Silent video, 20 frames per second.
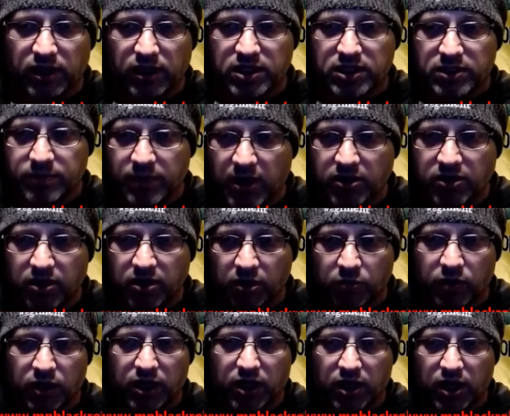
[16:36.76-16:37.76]
especially
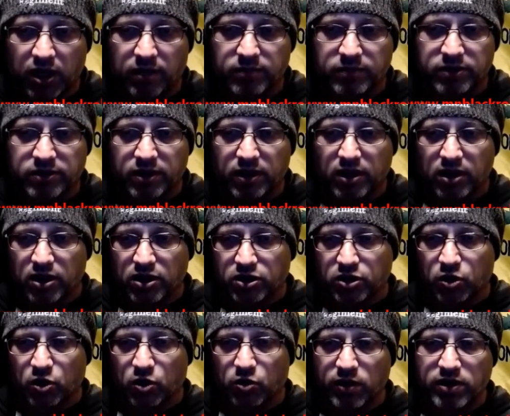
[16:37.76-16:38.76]
when it comes
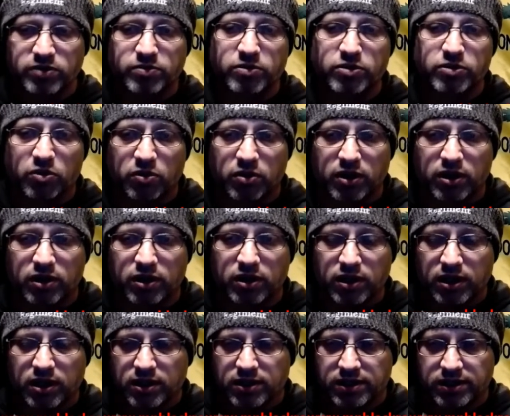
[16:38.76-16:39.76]
to a respiratory
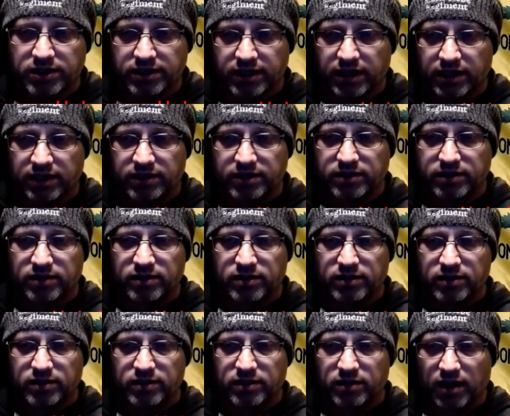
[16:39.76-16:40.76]
disease
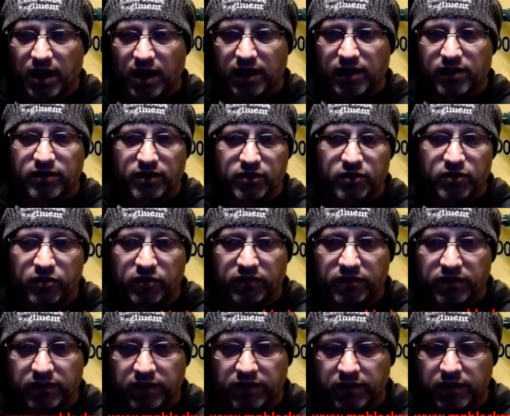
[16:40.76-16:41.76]
like the coof